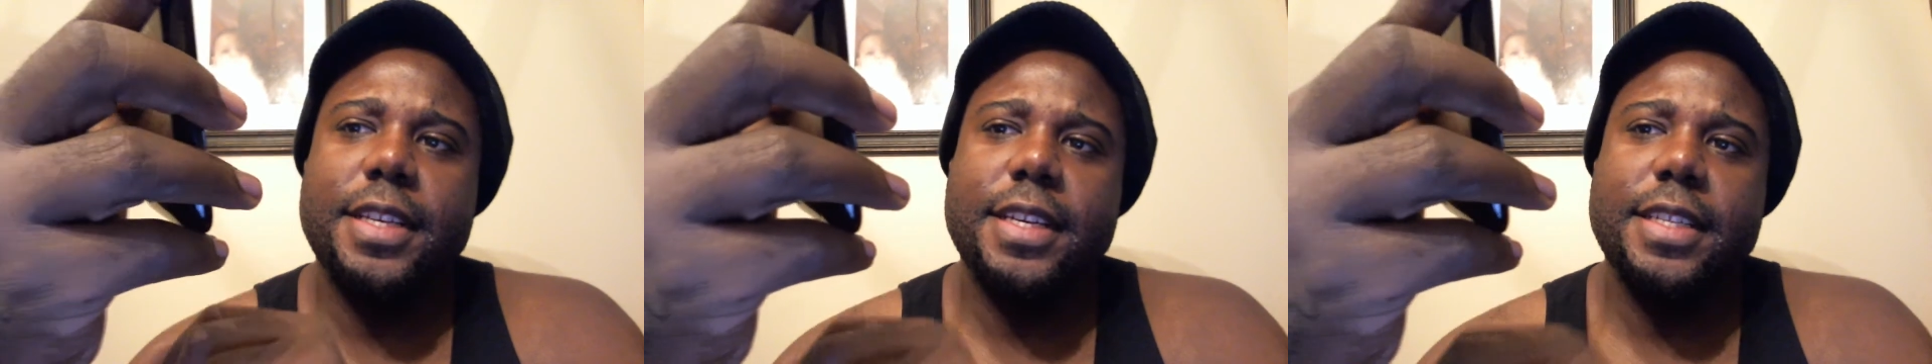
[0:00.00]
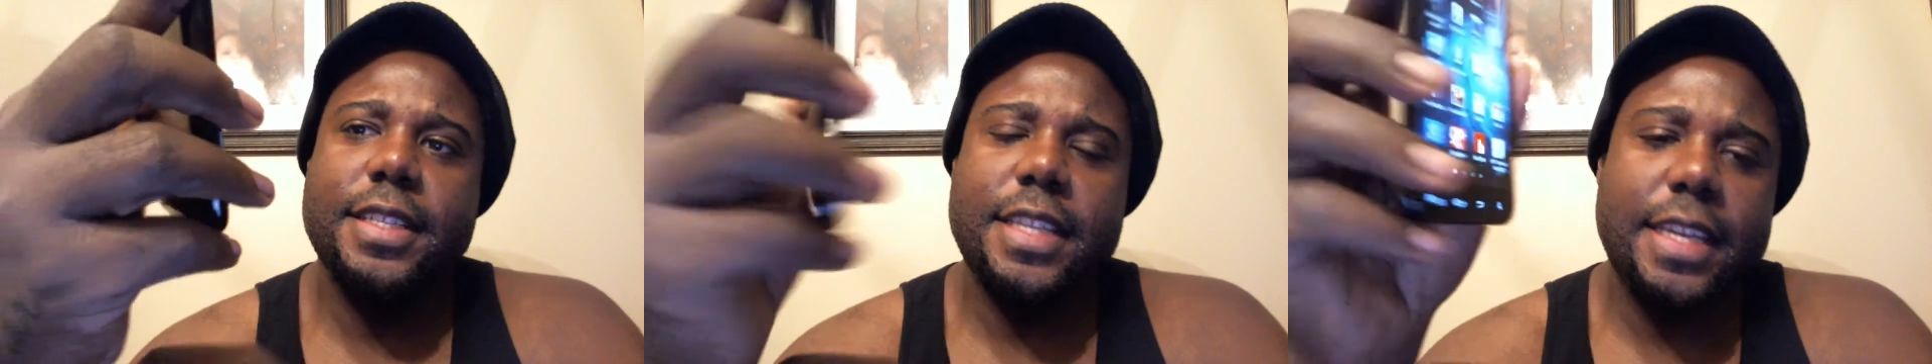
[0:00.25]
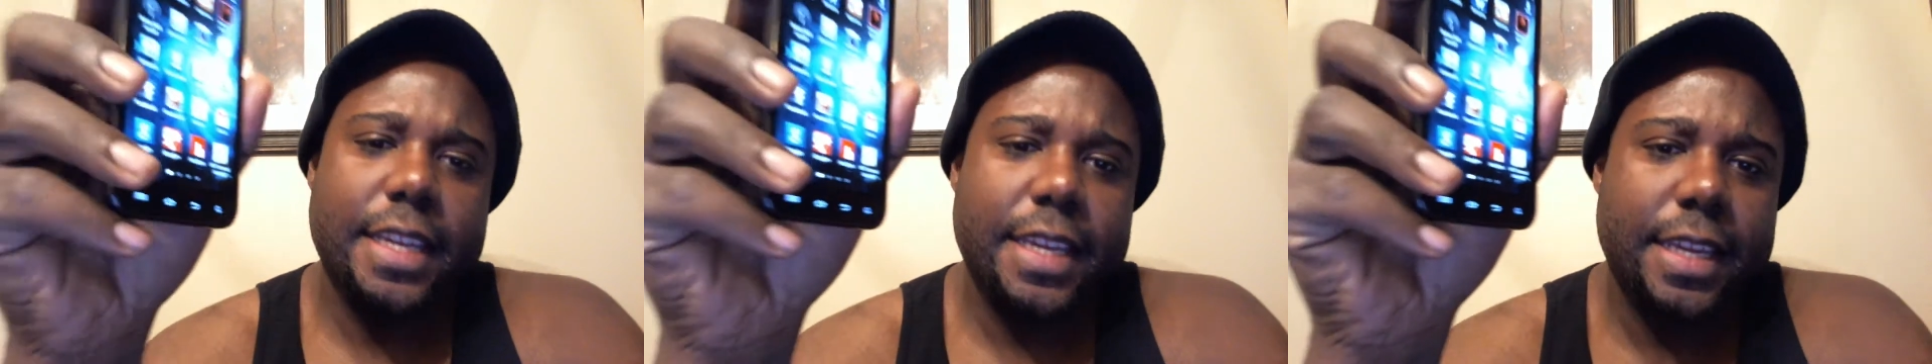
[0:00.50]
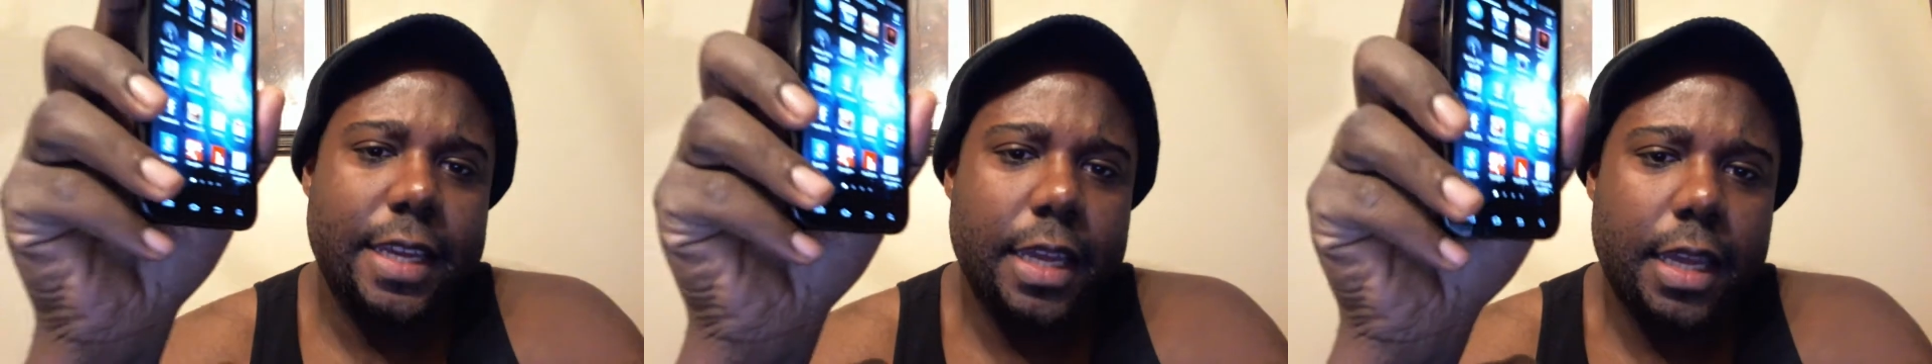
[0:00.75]
is
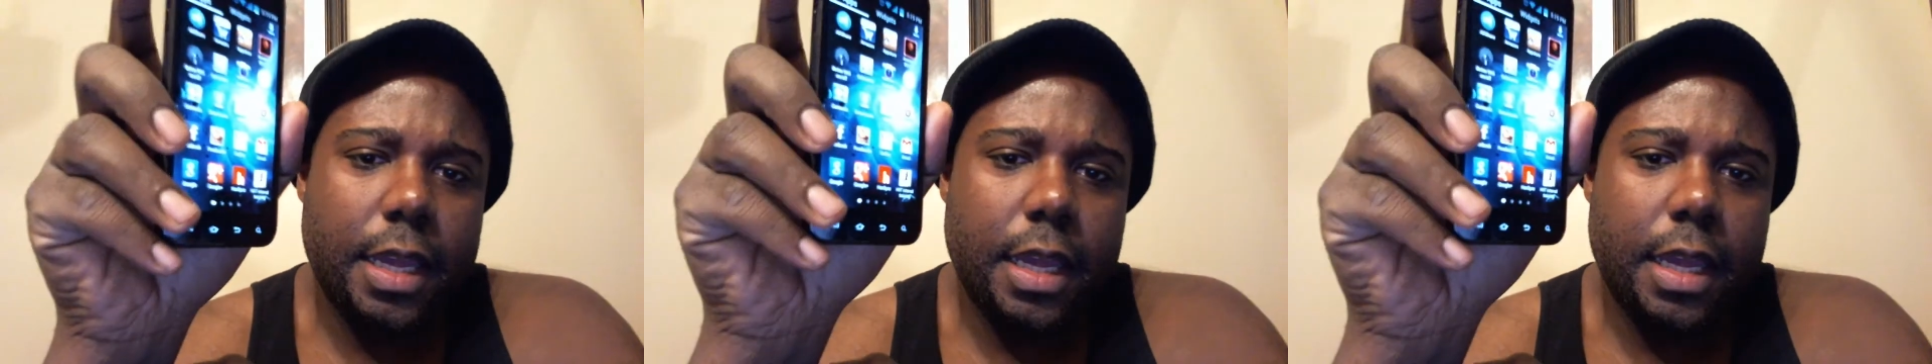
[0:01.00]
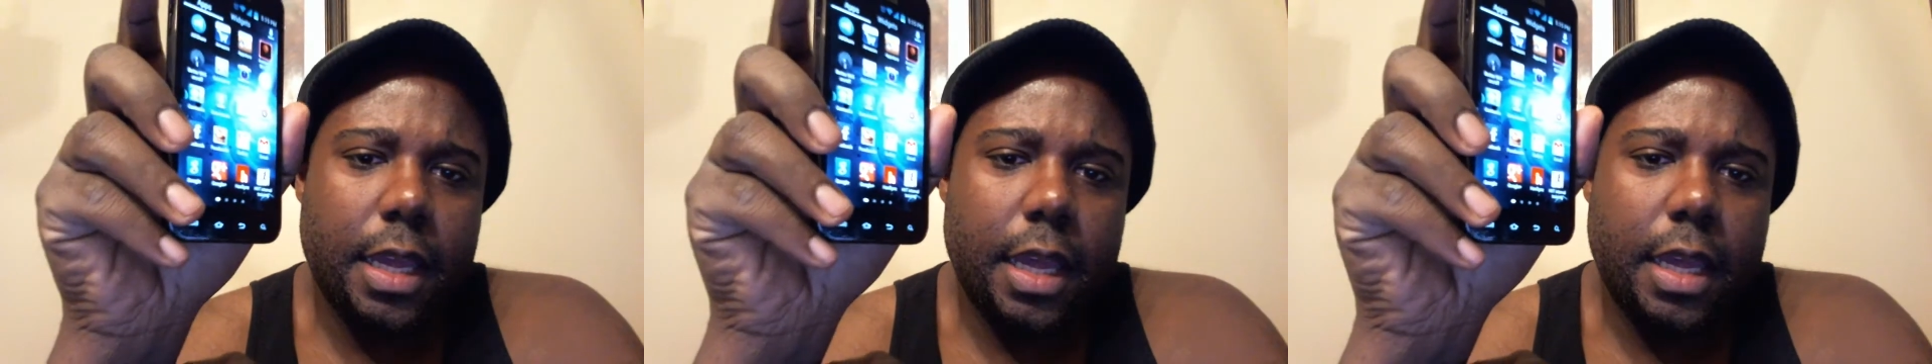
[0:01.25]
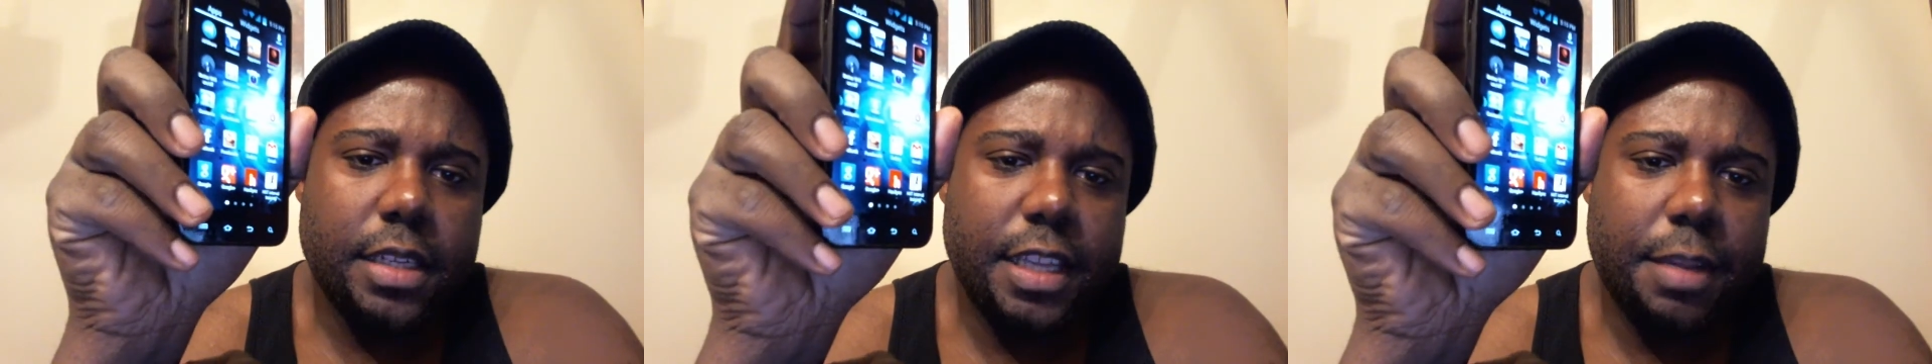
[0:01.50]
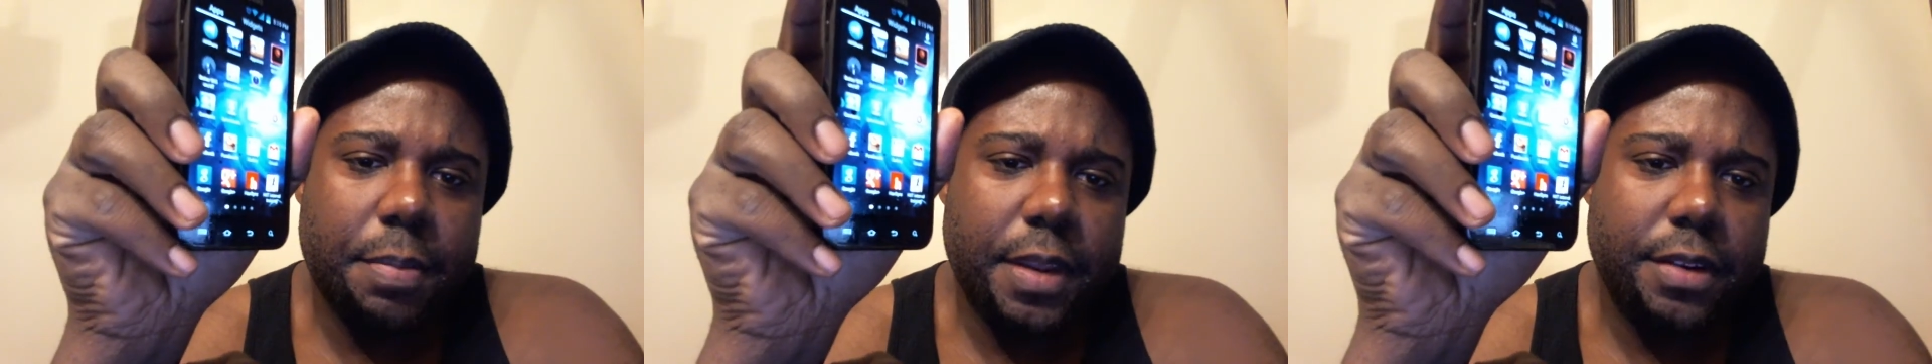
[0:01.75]
the
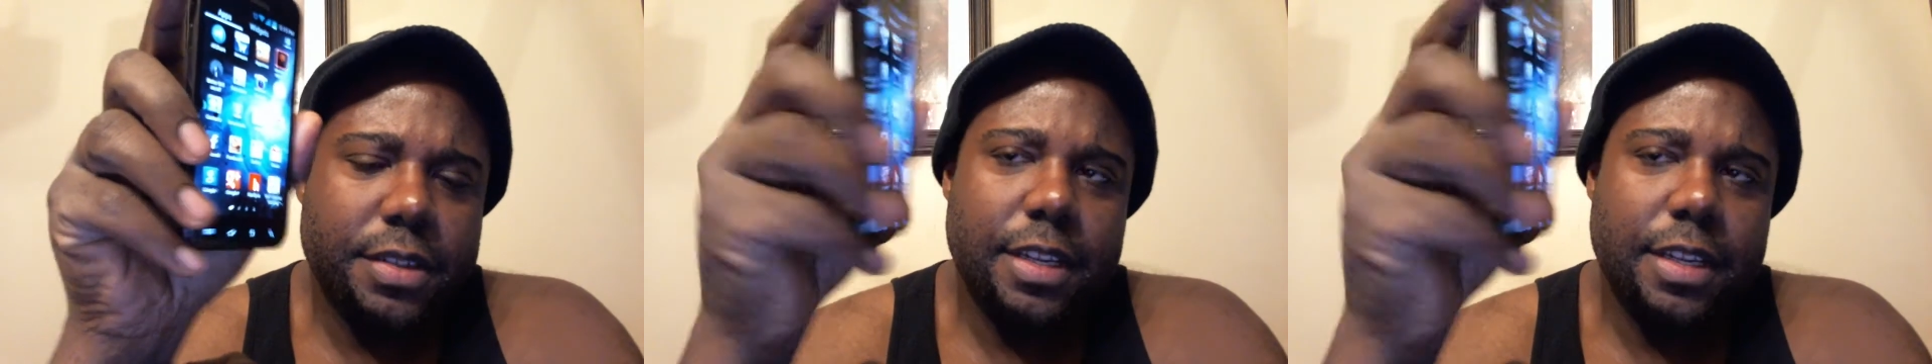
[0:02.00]
CPU